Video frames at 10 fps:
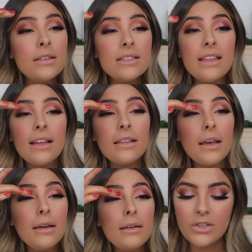See that
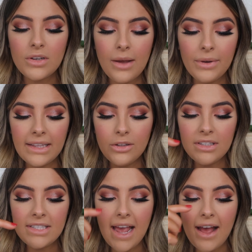there? So now when I
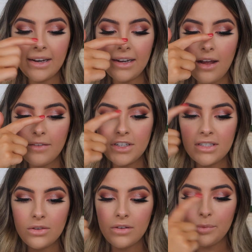look down and I've
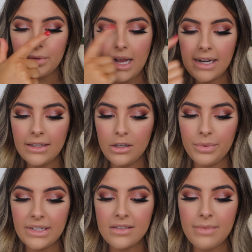just sort of applied a little
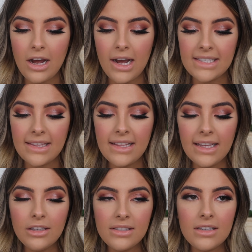bit to my eyes, I think
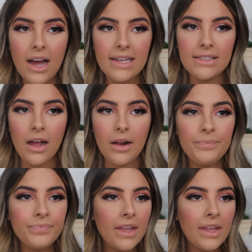that looks nicer